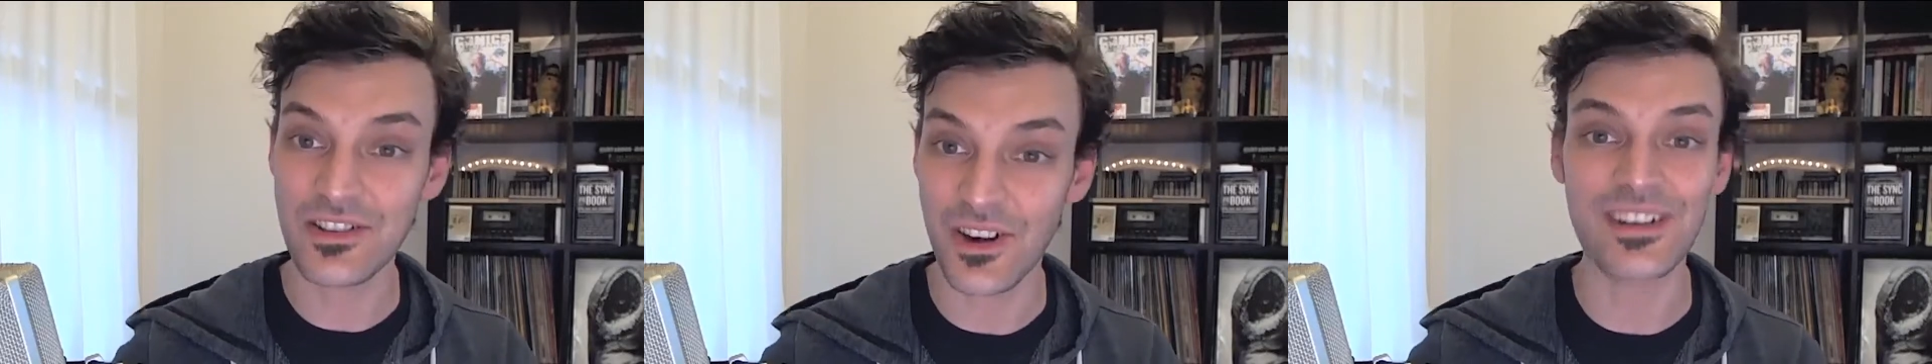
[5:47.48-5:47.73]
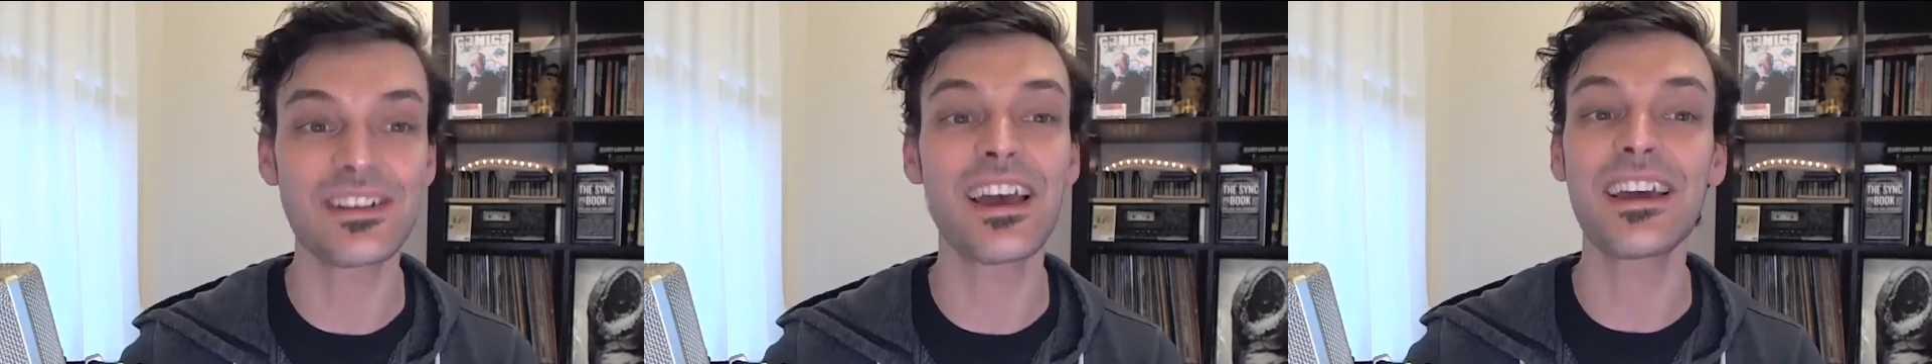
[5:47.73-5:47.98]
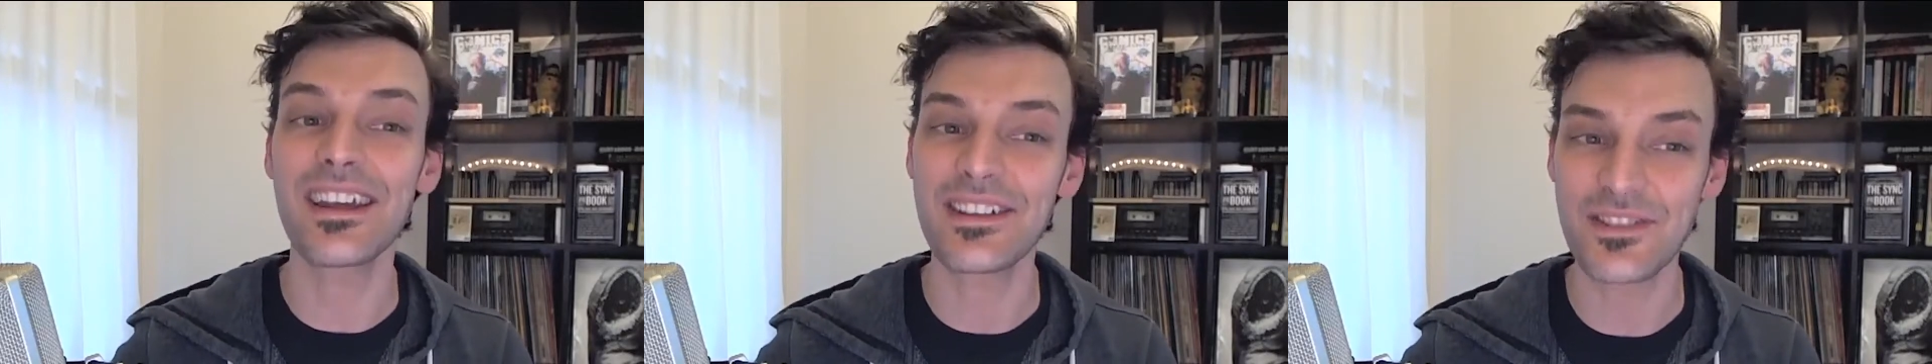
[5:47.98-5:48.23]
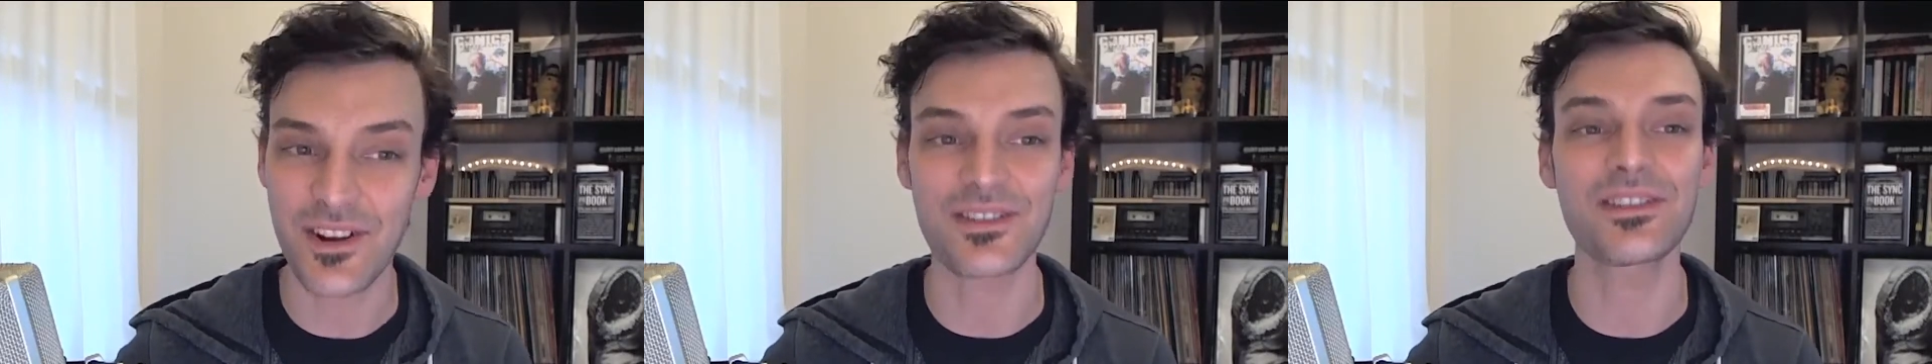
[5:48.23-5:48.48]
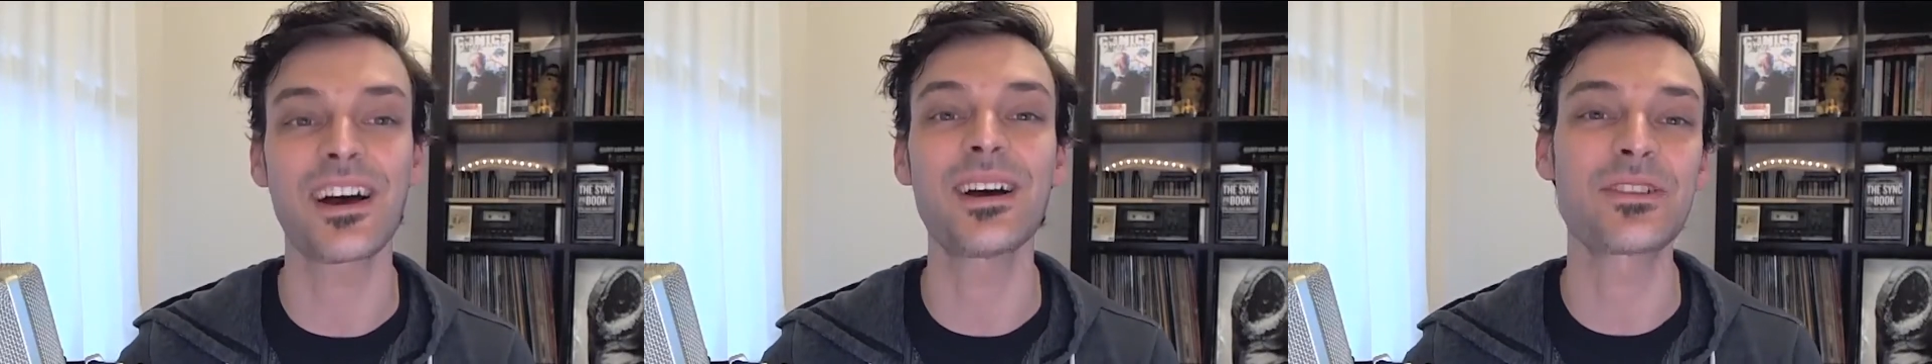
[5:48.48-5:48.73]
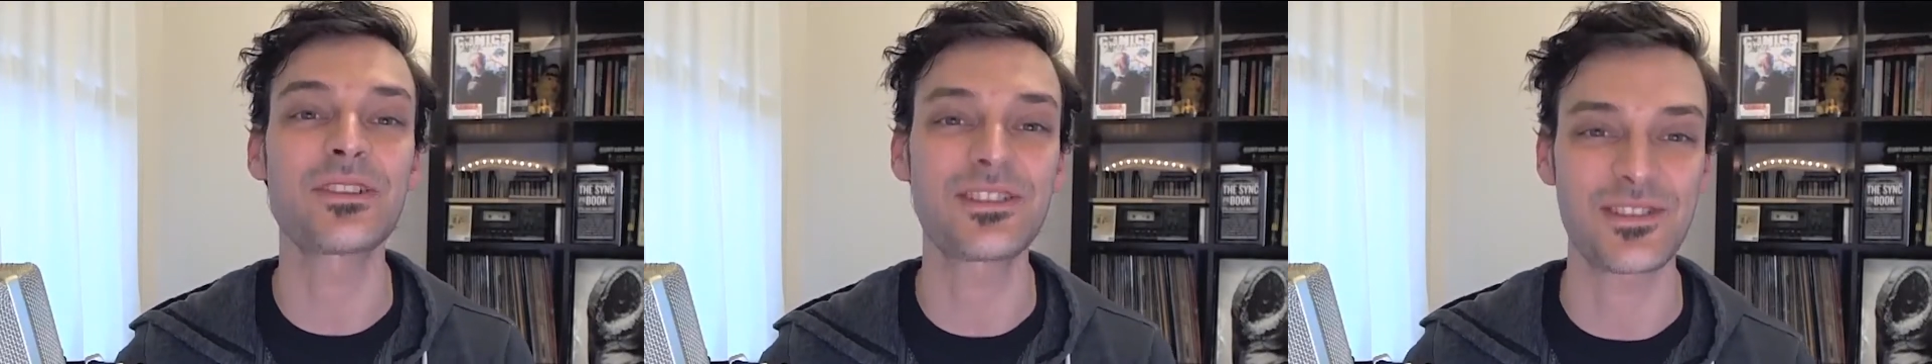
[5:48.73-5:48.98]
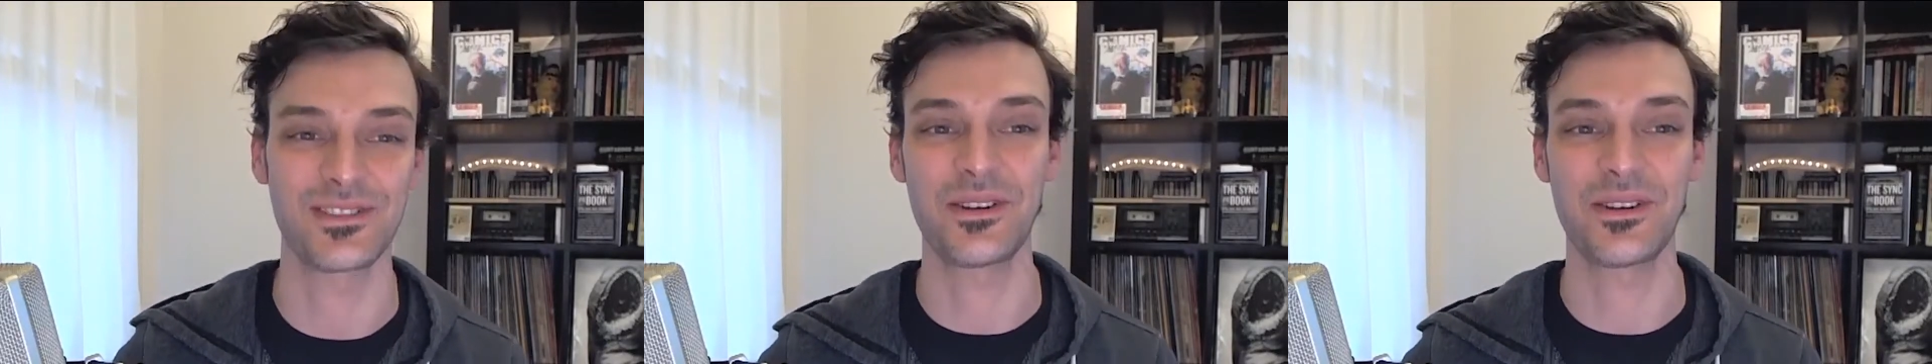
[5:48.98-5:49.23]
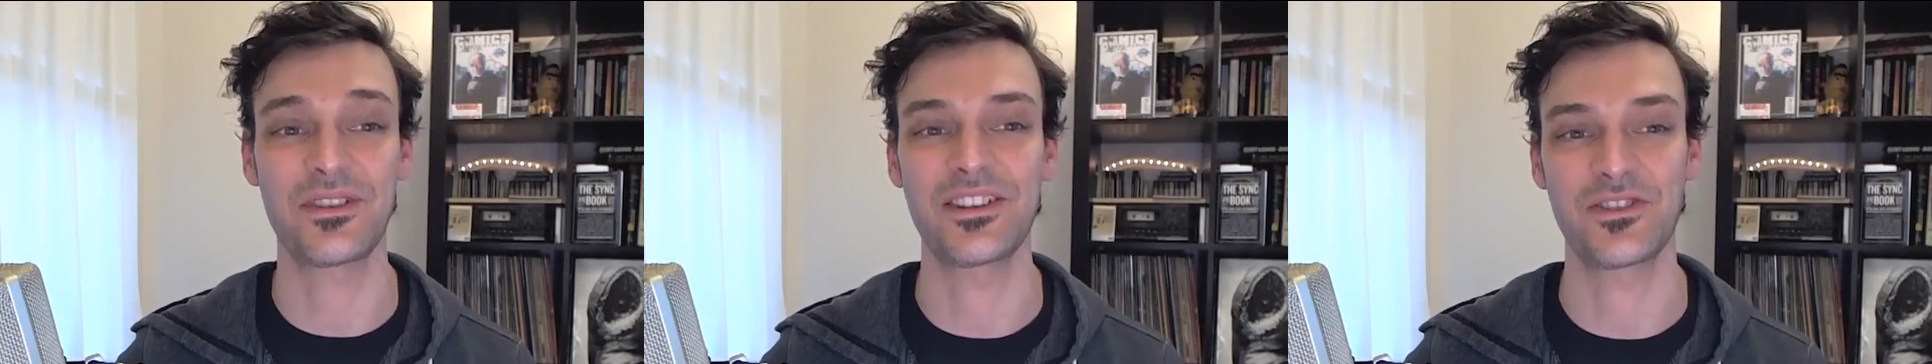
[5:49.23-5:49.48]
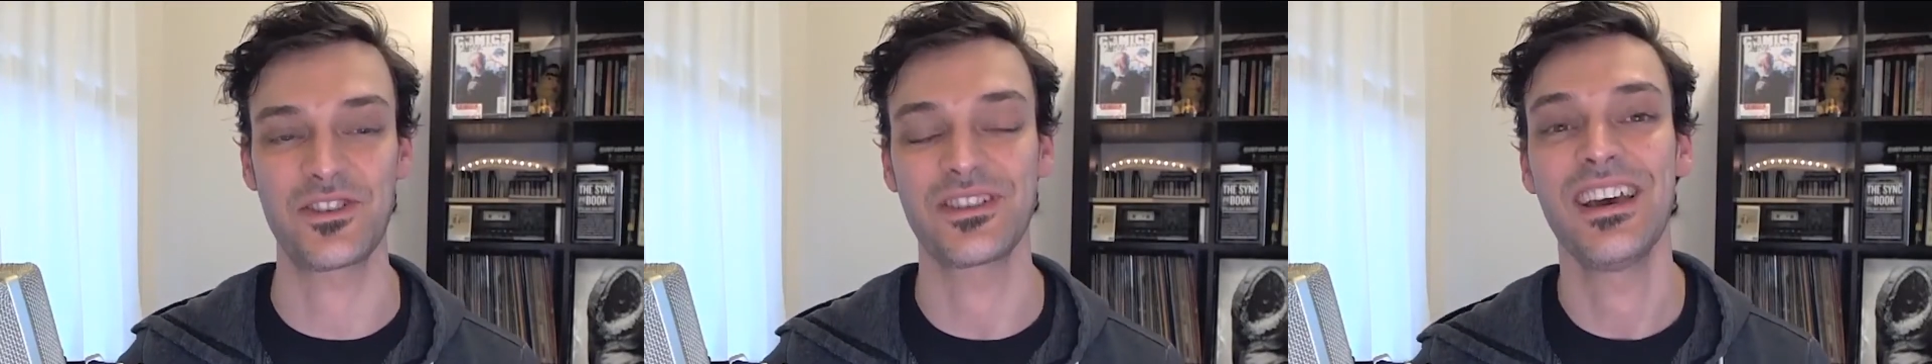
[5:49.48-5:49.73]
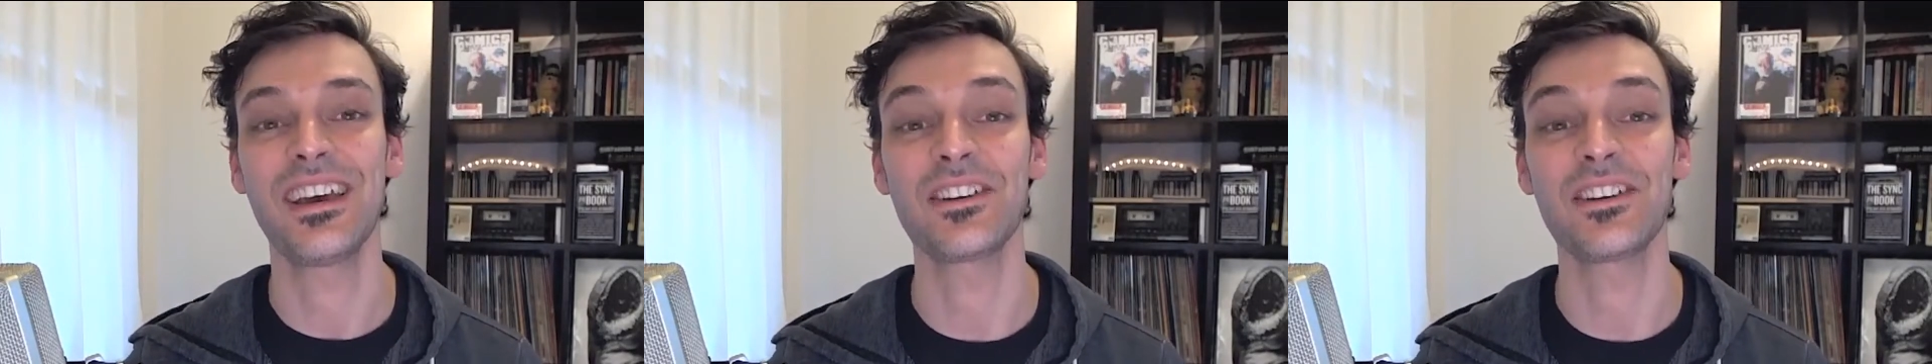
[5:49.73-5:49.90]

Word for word: on a certain date at a certain time in a certain location.